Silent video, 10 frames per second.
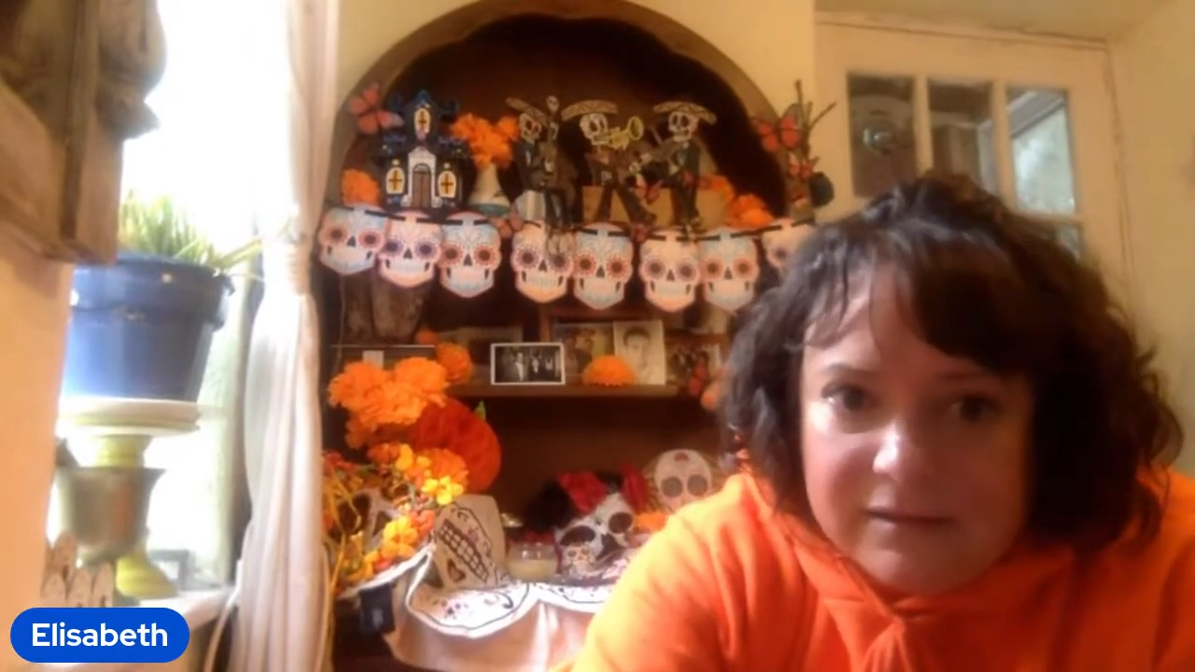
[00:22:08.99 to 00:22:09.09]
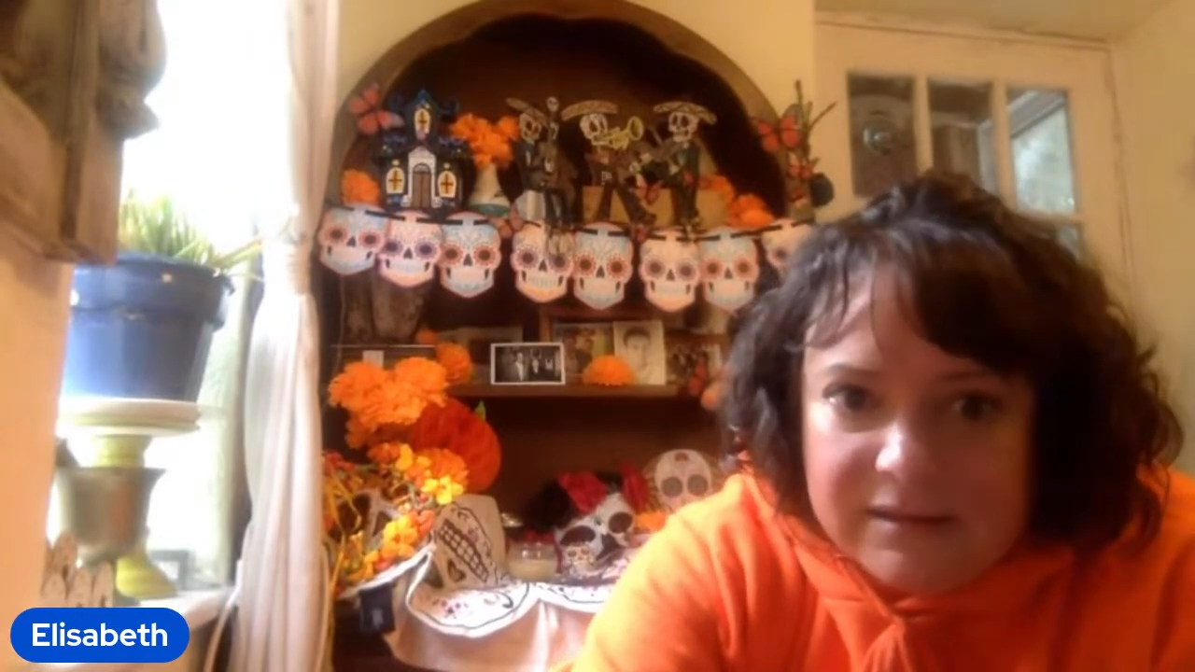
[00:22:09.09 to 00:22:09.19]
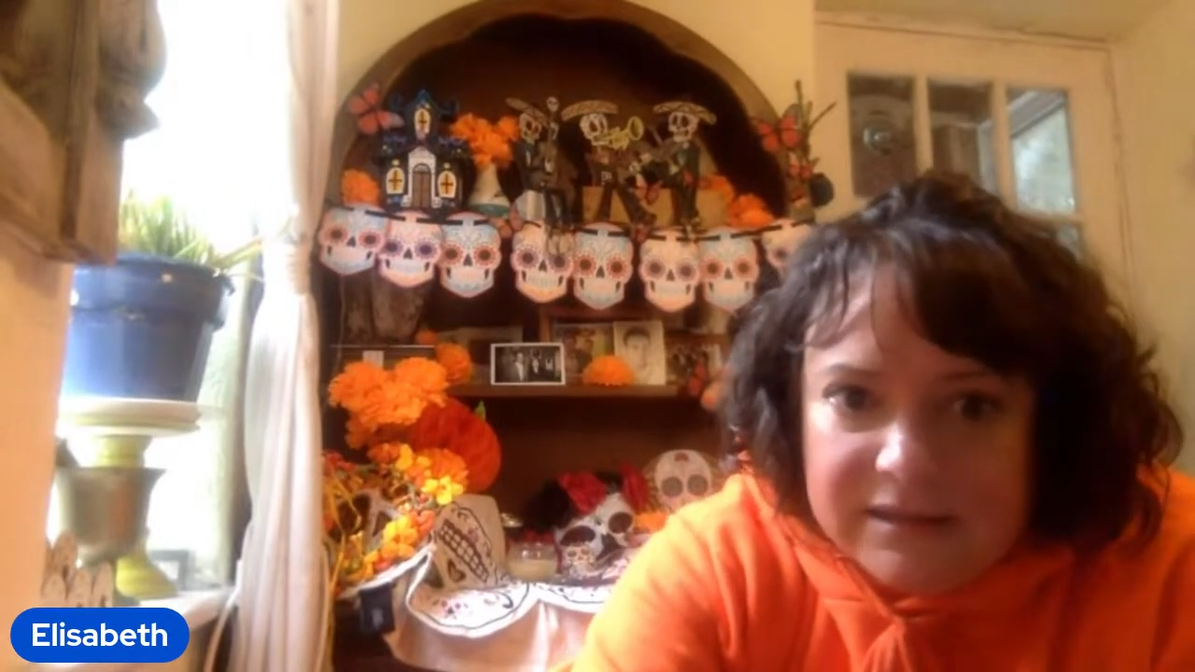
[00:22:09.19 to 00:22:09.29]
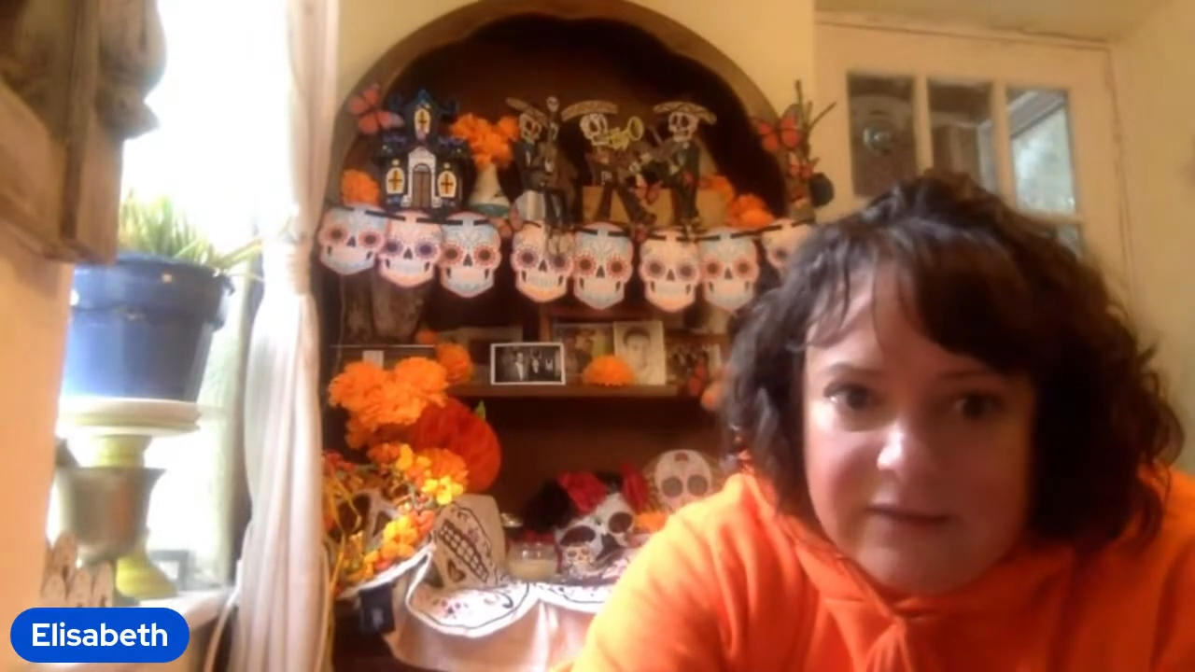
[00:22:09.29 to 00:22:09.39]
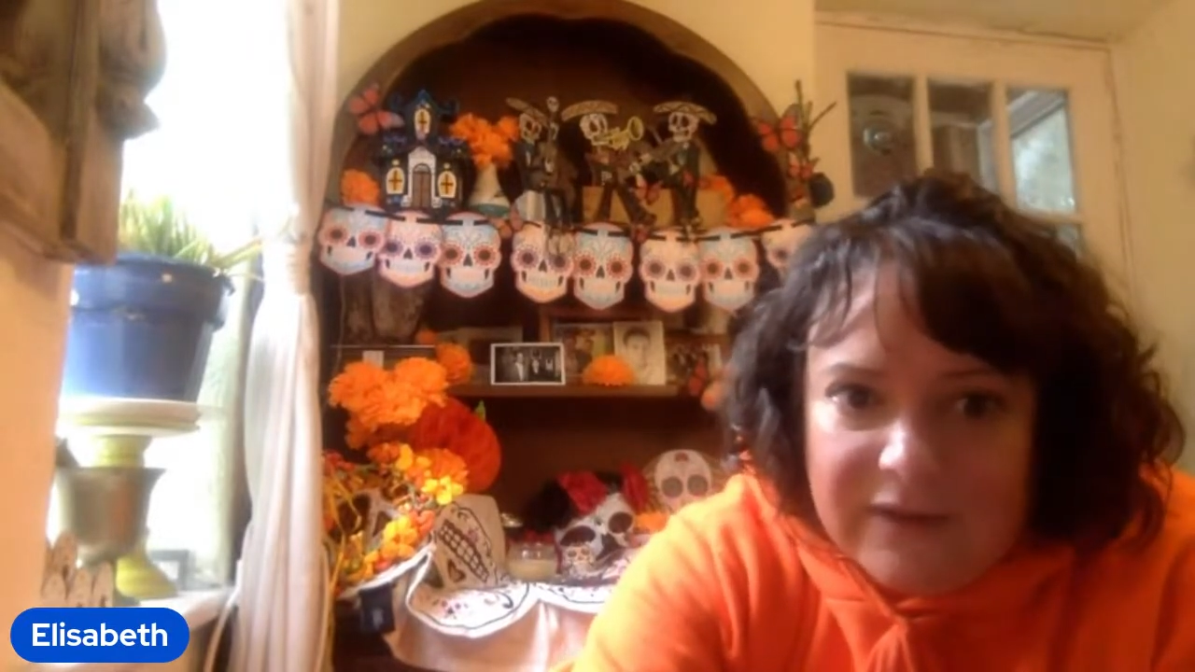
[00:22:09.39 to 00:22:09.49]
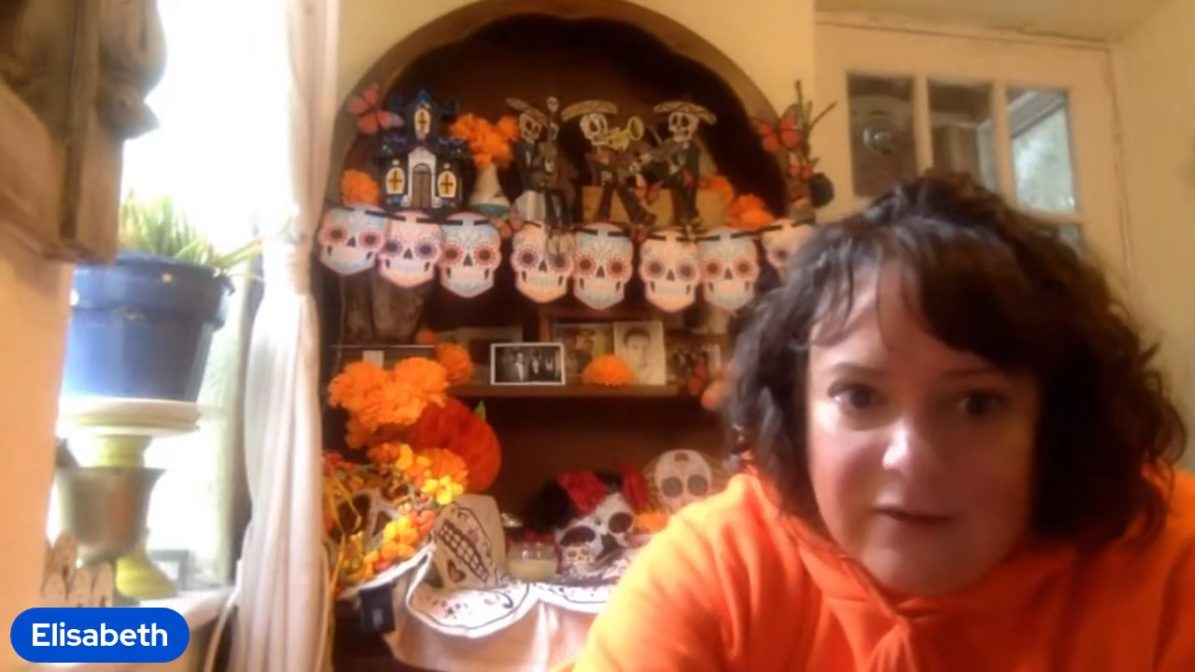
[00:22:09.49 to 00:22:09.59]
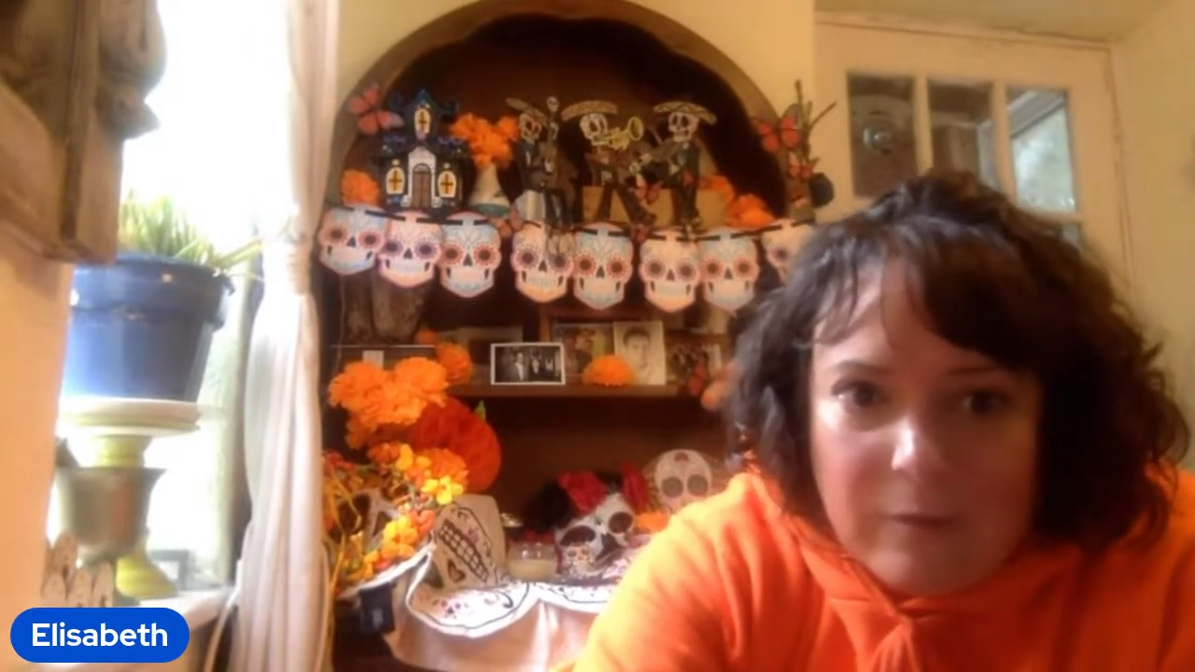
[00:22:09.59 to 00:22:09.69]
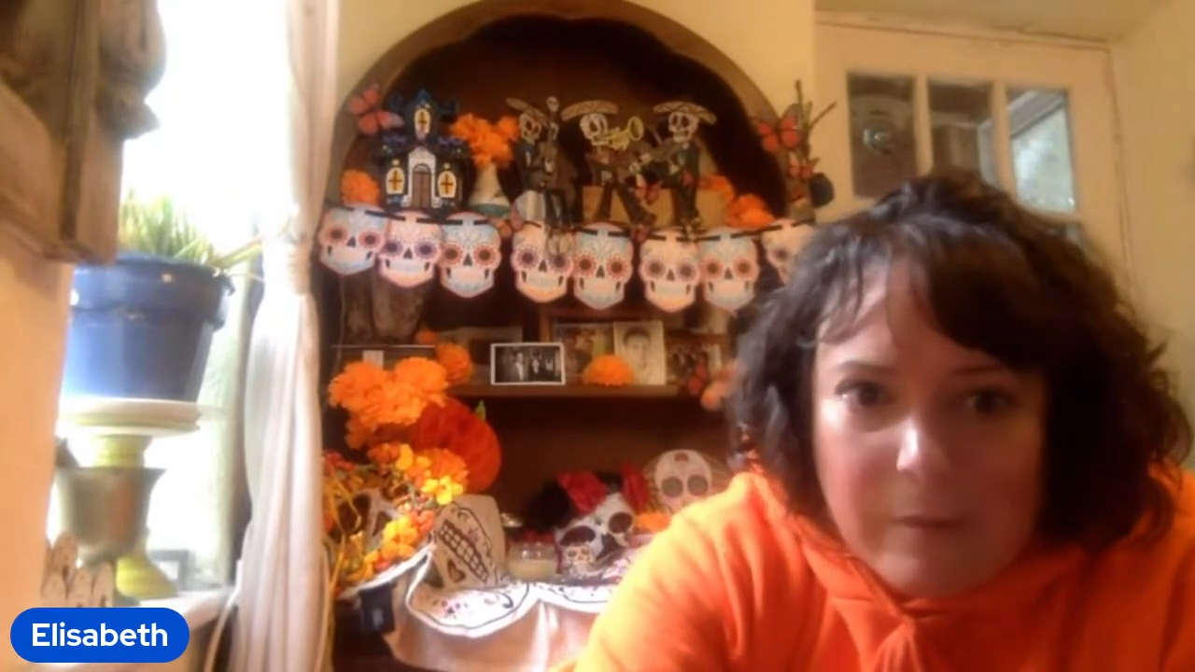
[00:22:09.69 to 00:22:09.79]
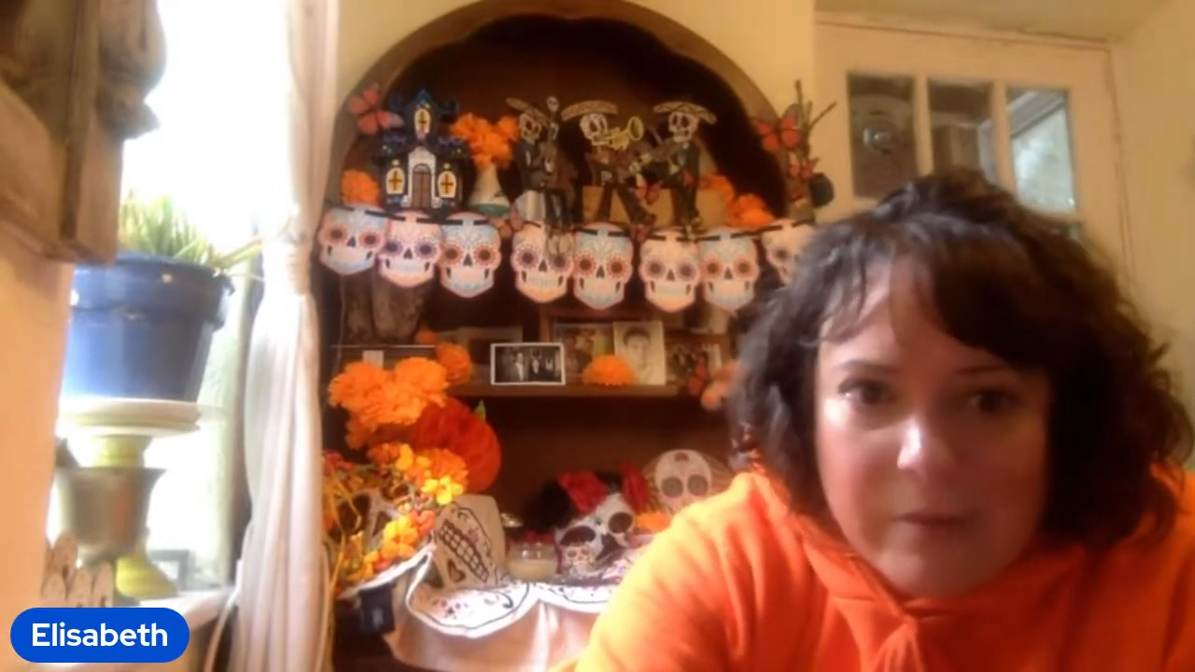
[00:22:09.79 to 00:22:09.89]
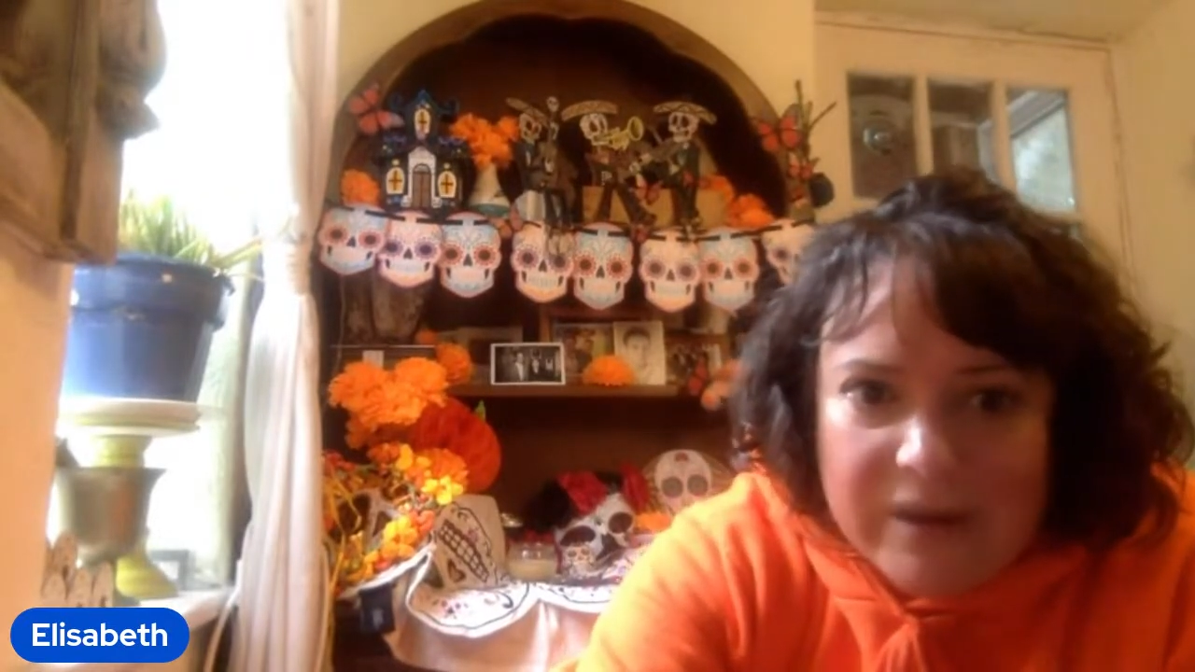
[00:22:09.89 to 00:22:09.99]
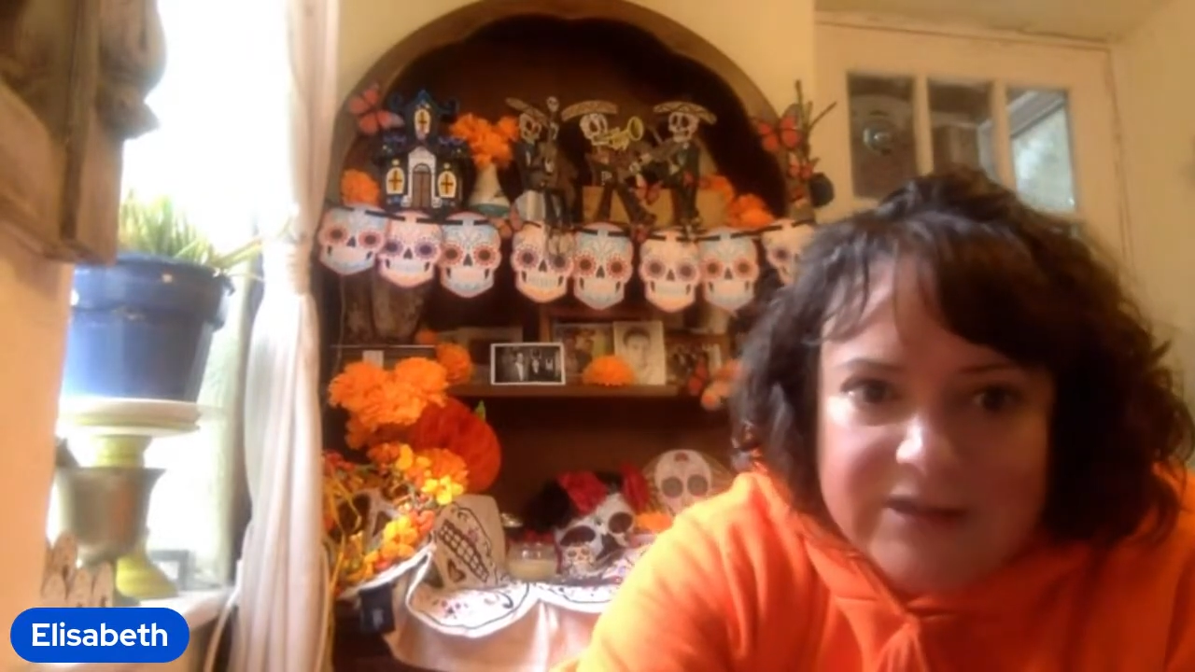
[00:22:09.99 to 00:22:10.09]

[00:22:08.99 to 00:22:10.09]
See if I can remember how to